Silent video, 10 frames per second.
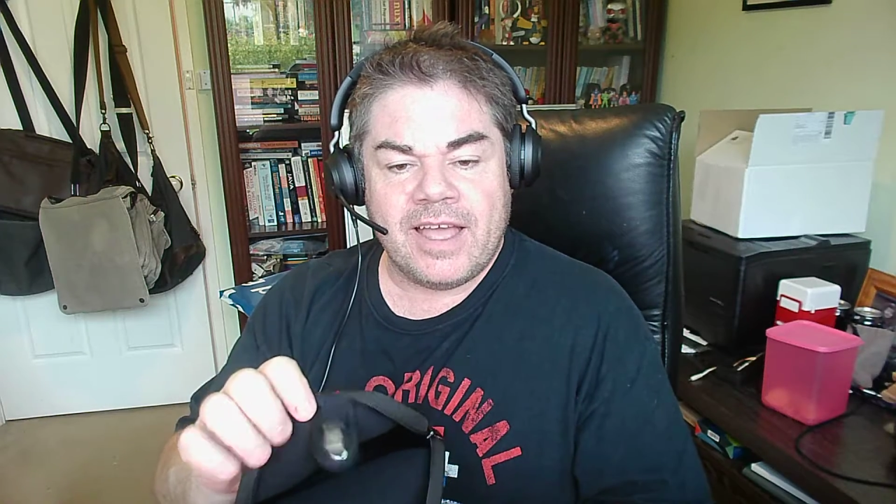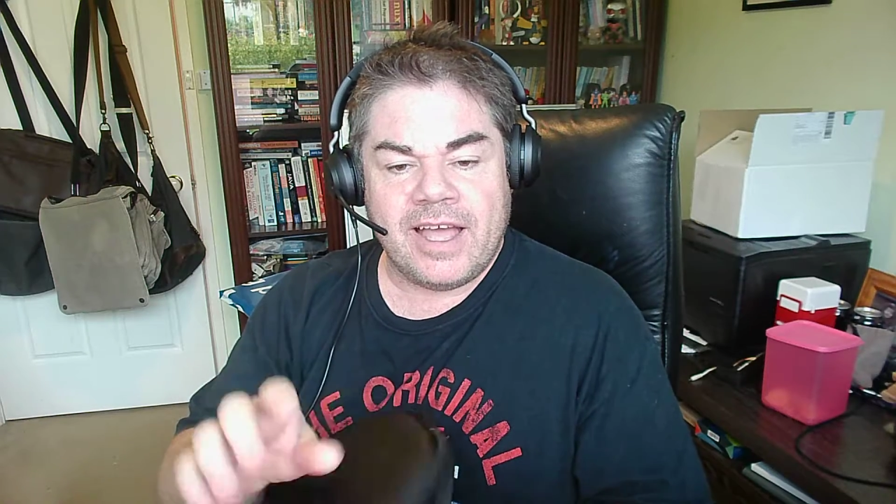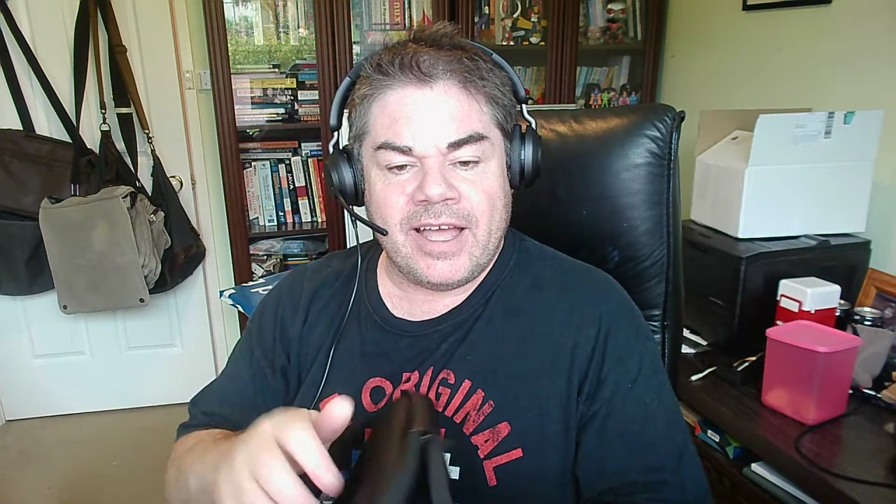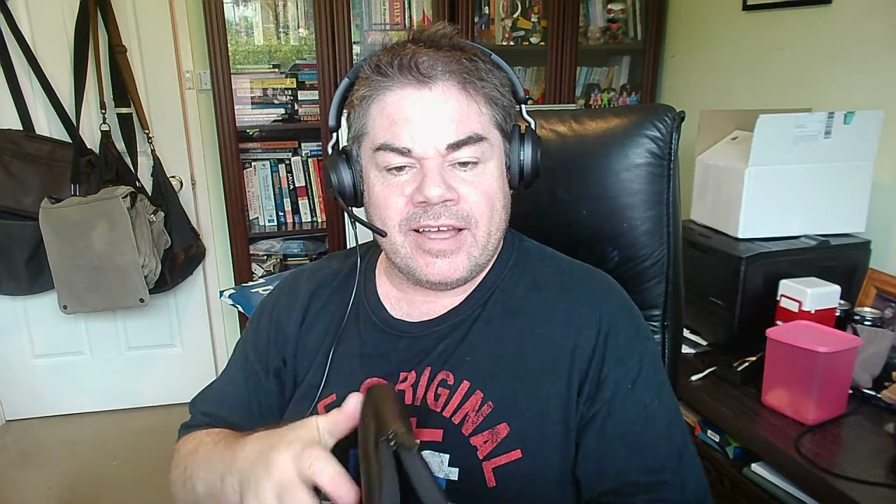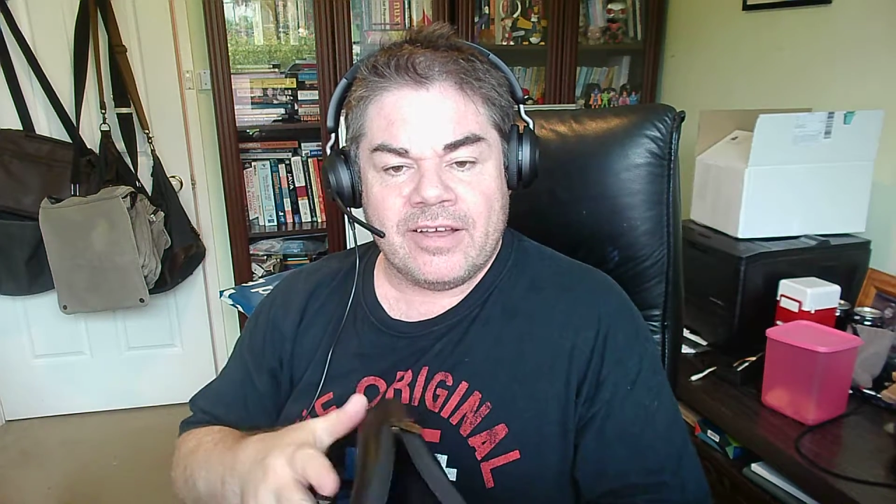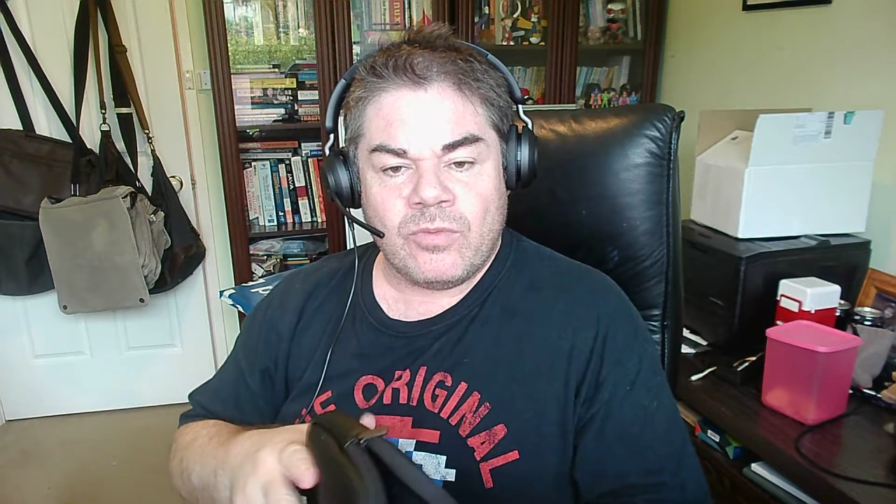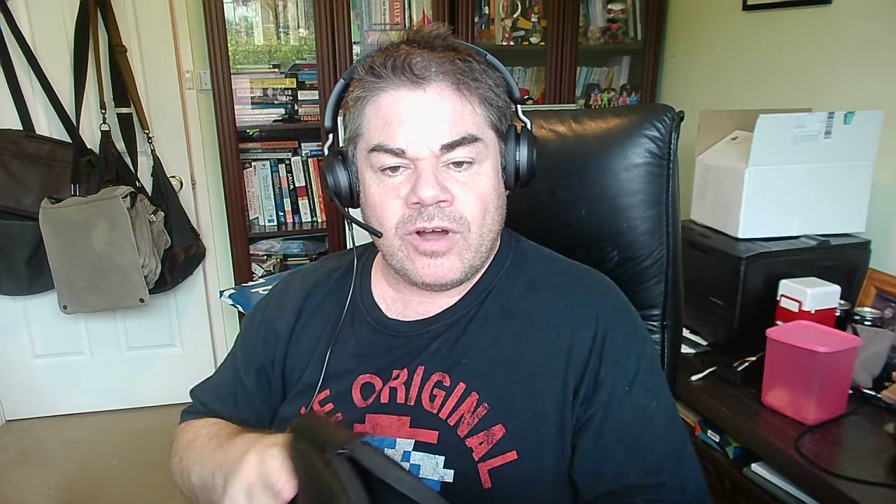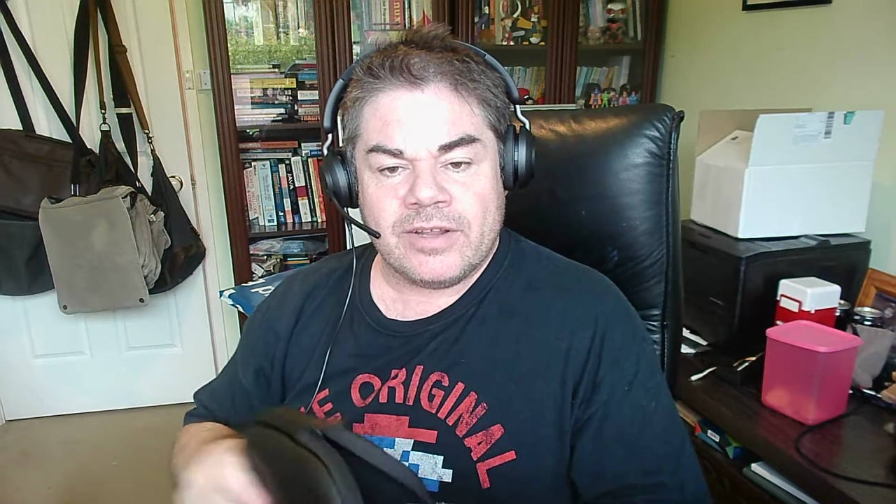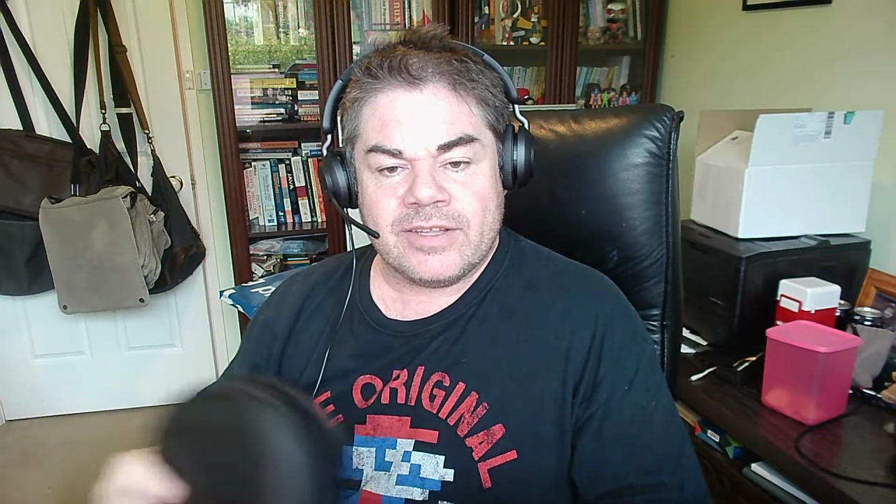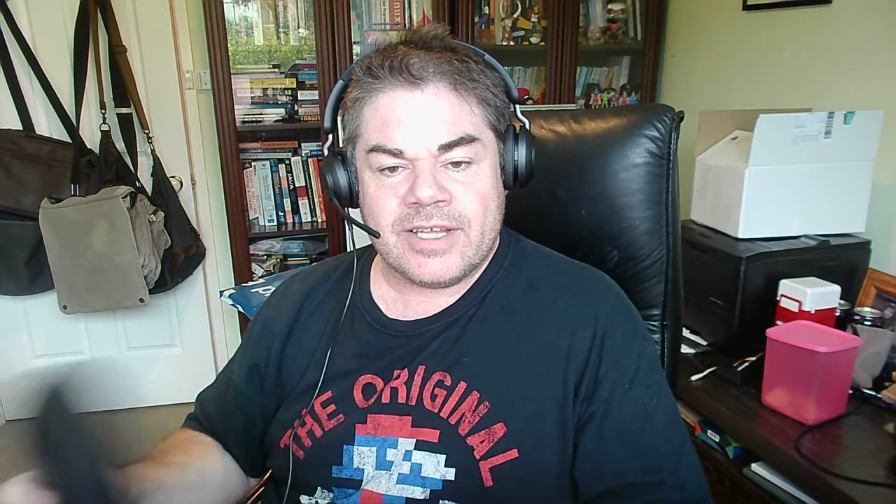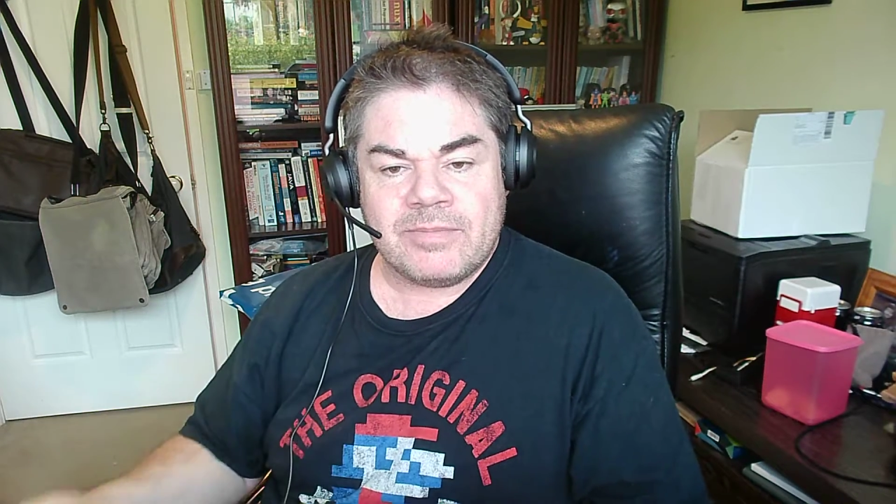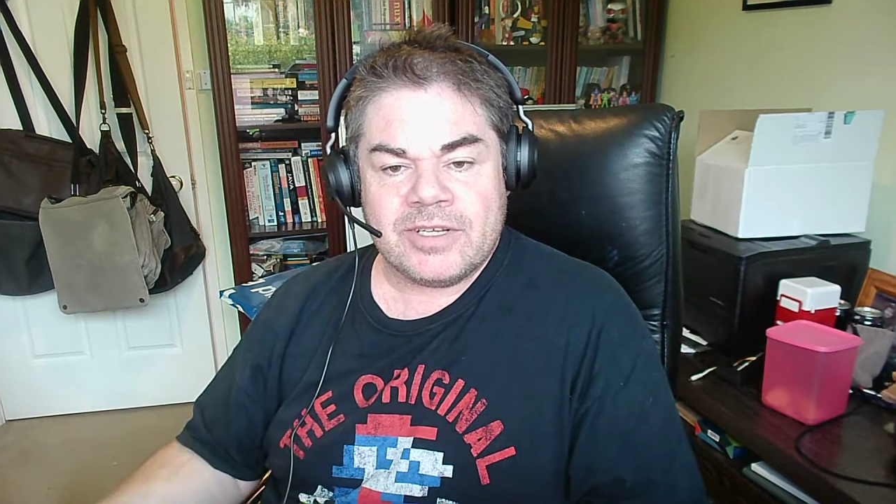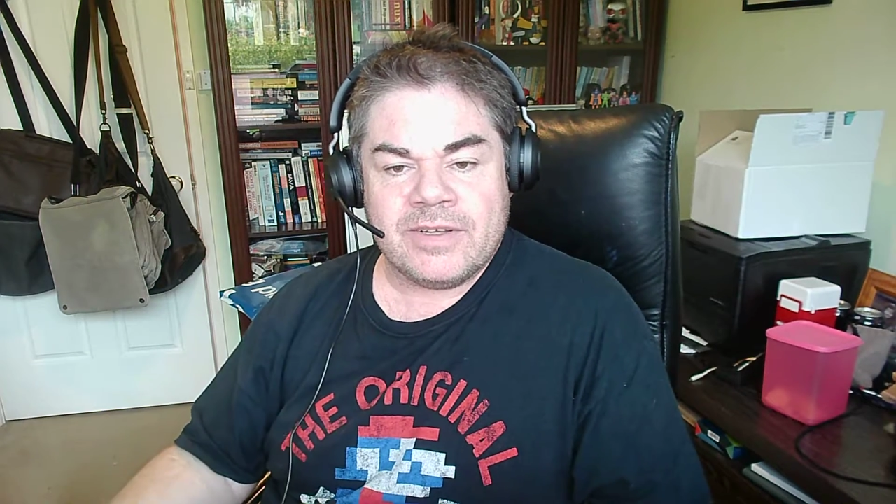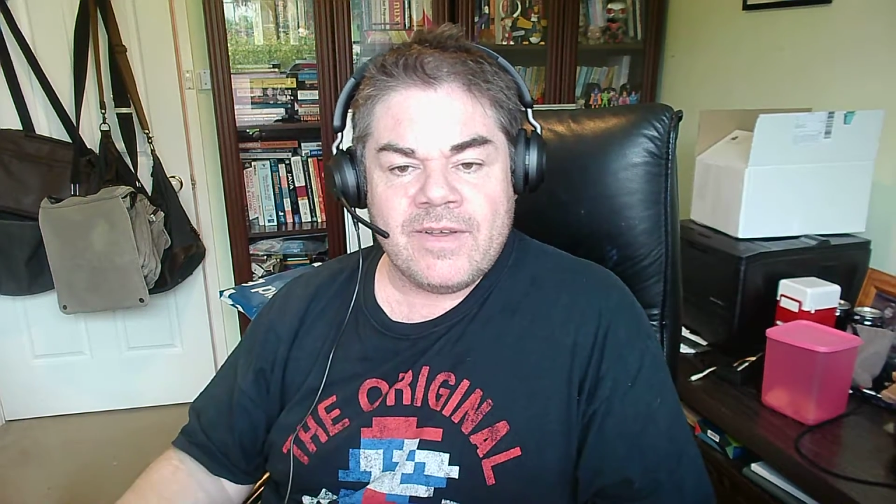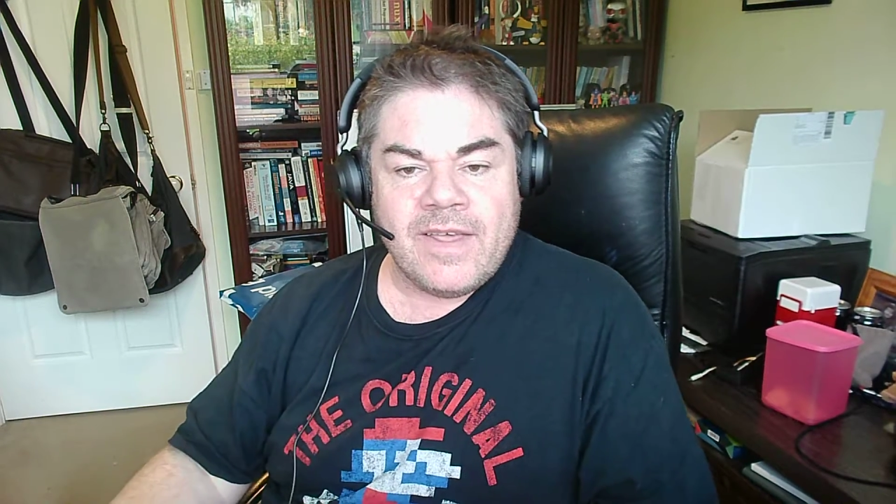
wireless adapter.